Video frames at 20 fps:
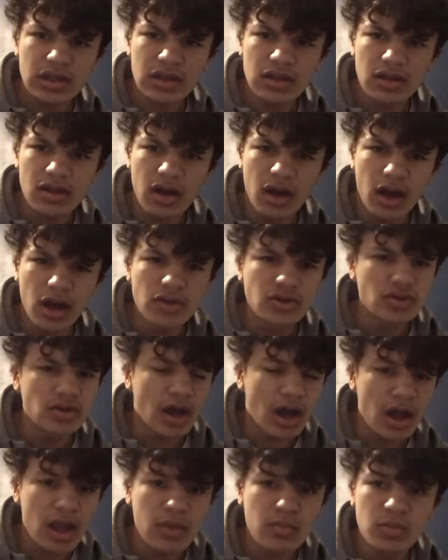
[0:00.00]

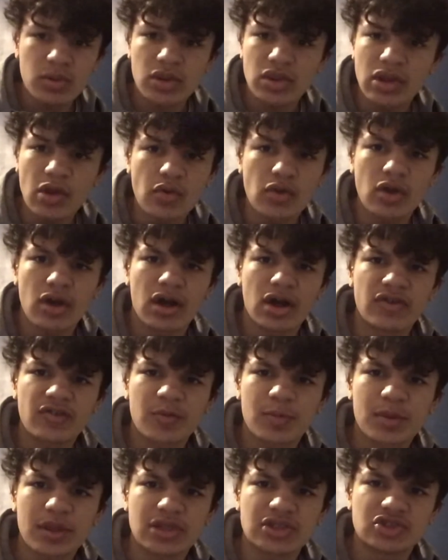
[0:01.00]
I am still not
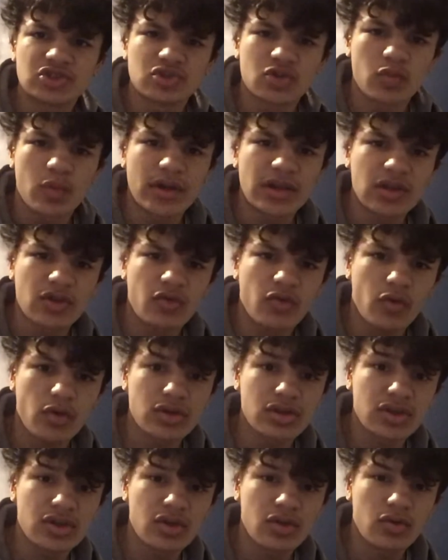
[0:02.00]
100% sure when the
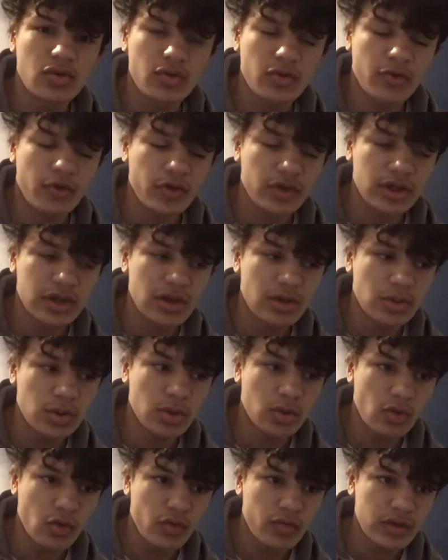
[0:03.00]
Chronico
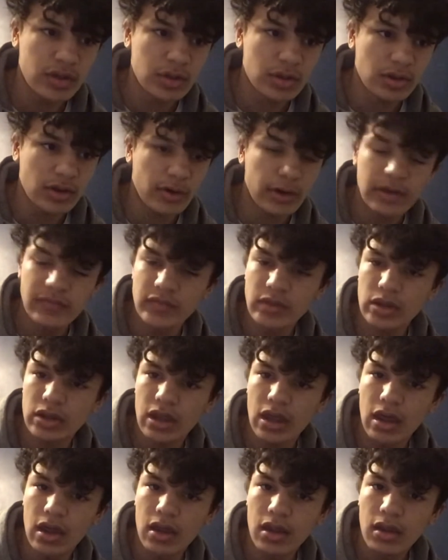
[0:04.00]
stories are even
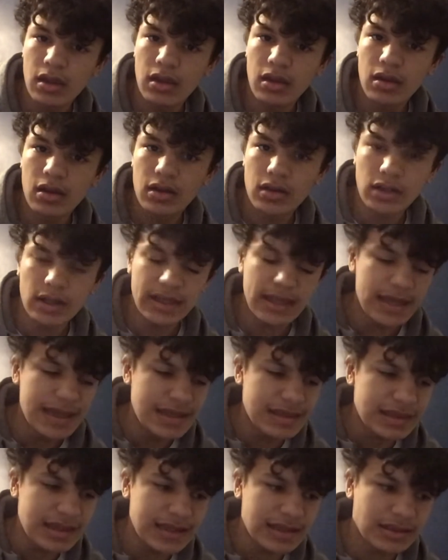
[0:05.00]
set. Like,
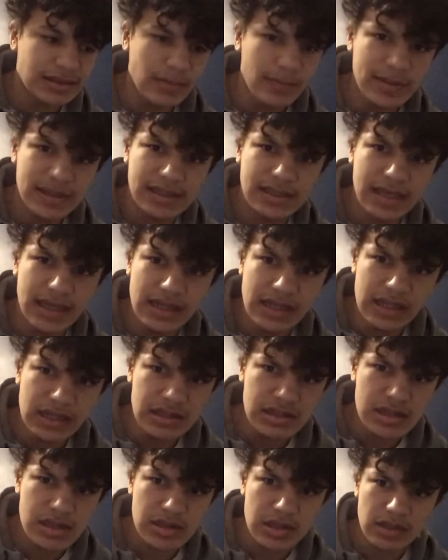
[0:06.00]
is it the beginning?
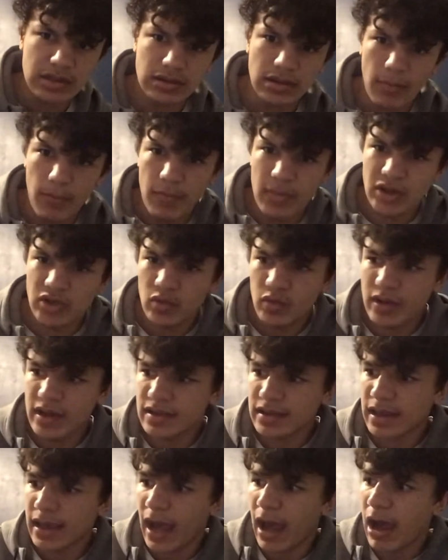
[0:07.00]
Is it the middle? Is
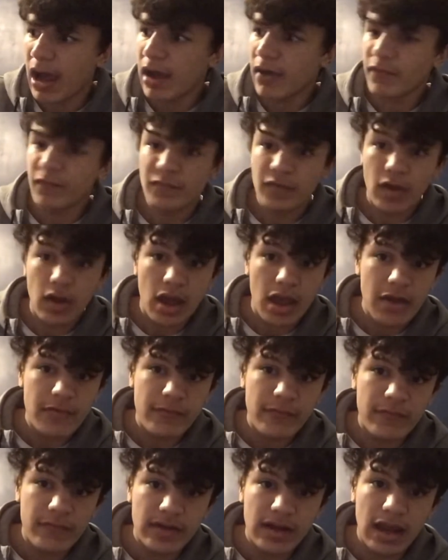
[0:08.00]
it after
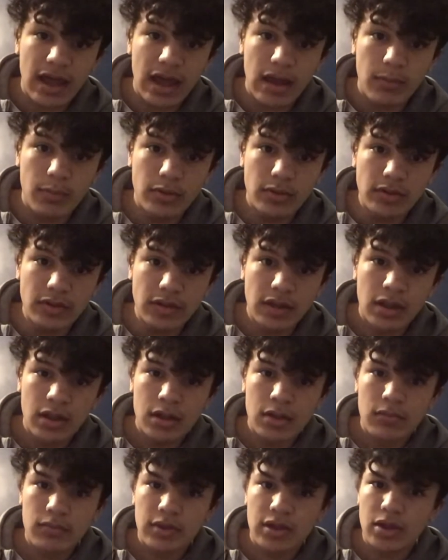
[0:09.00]
everything that happened?
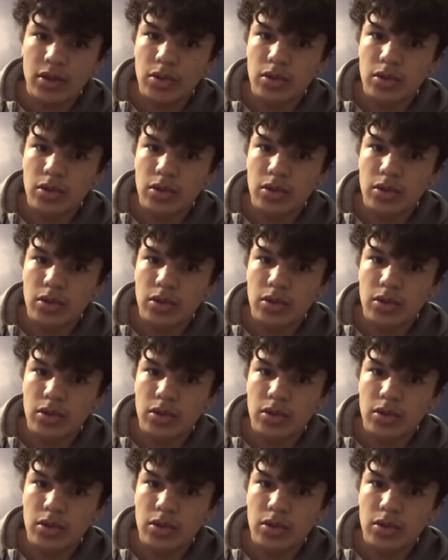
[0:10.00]
Because